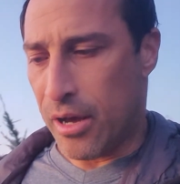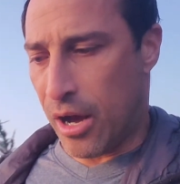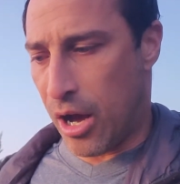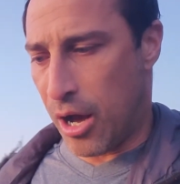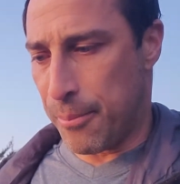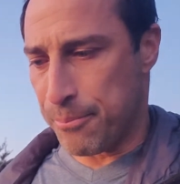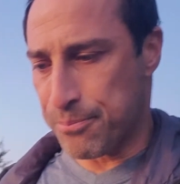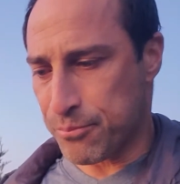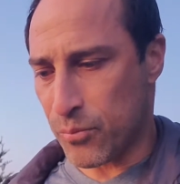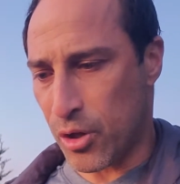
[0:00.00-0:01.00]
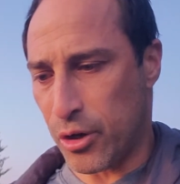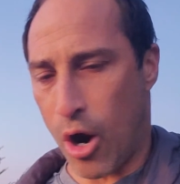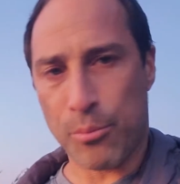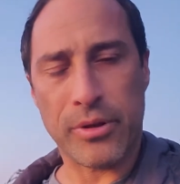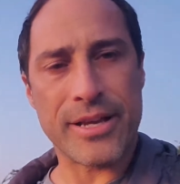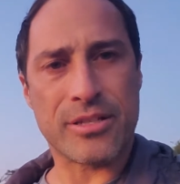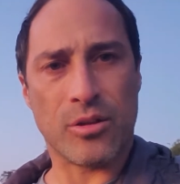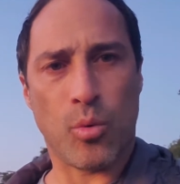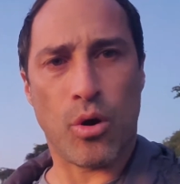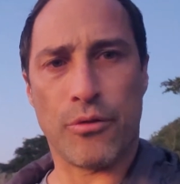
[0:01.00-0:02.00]
you know, our place in the
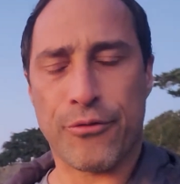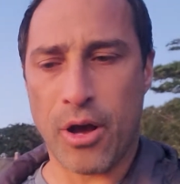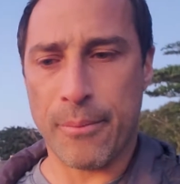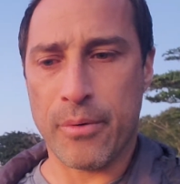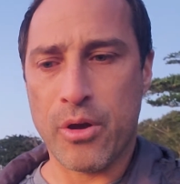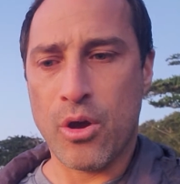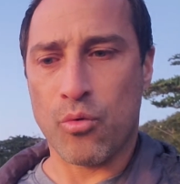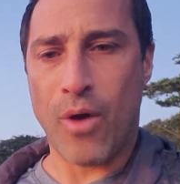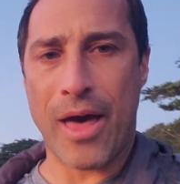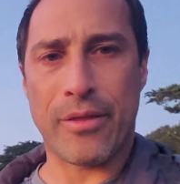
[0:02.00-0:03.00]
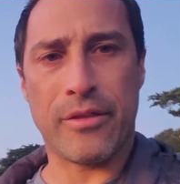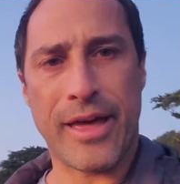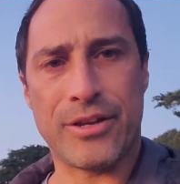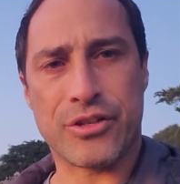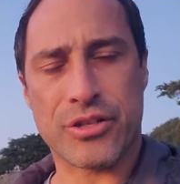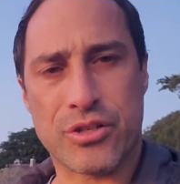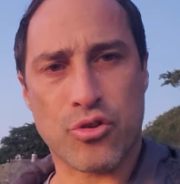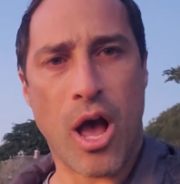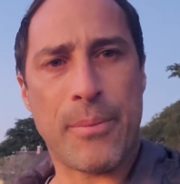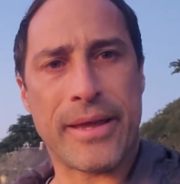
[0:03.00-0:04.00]
world from, rather than just
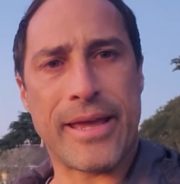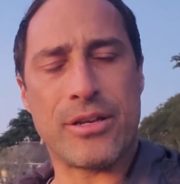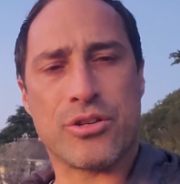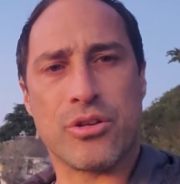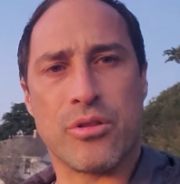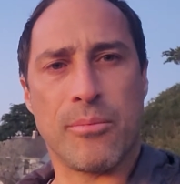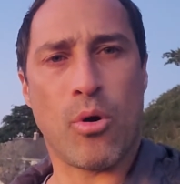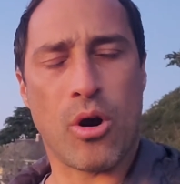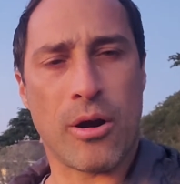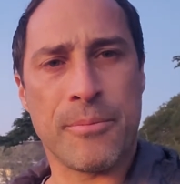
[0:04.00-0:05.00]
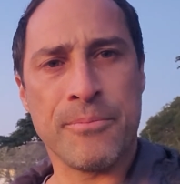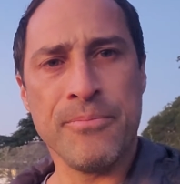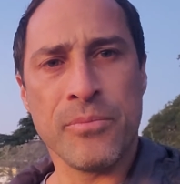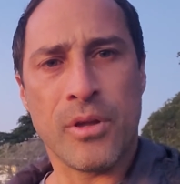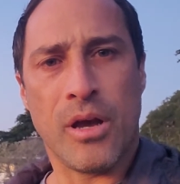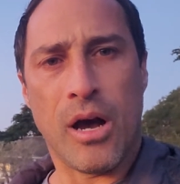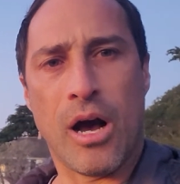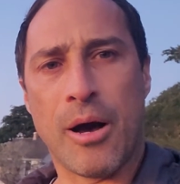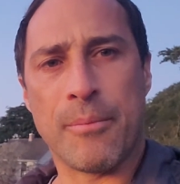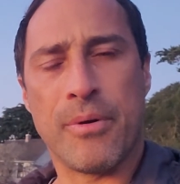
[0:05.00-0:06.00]
dropping into the more
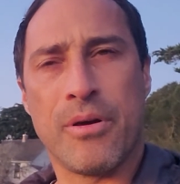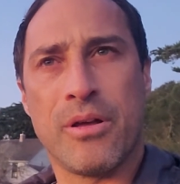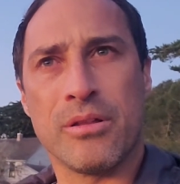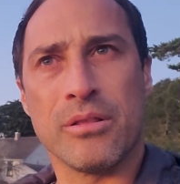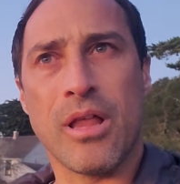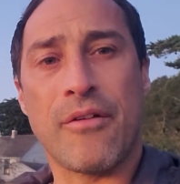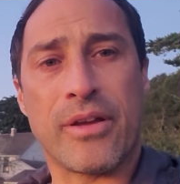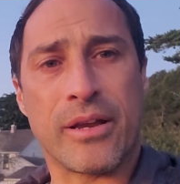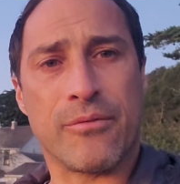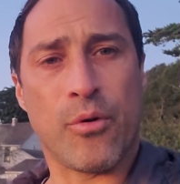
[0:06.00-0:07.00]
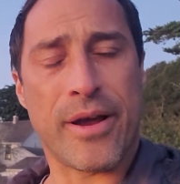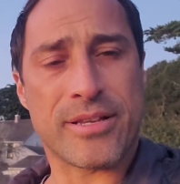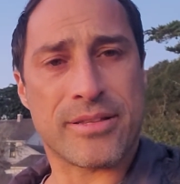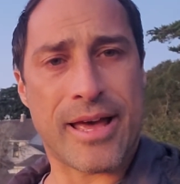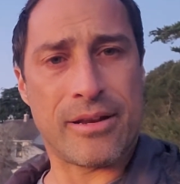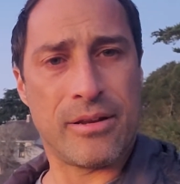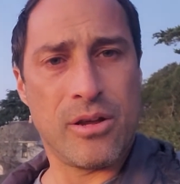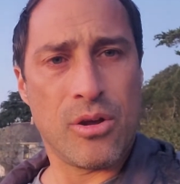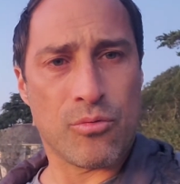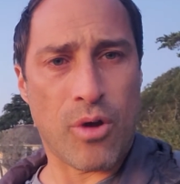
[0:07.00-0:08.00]
loving voice that
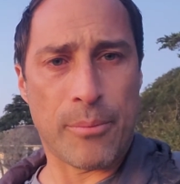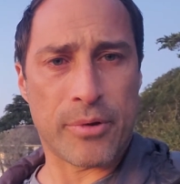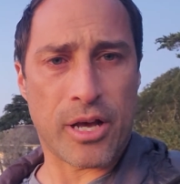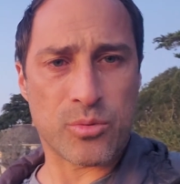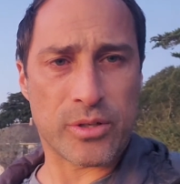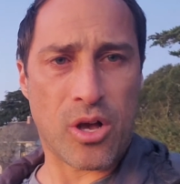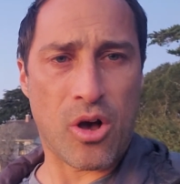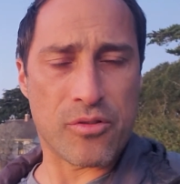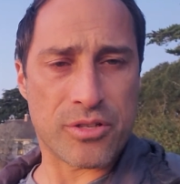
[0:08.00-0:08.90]
Ram Dass would call the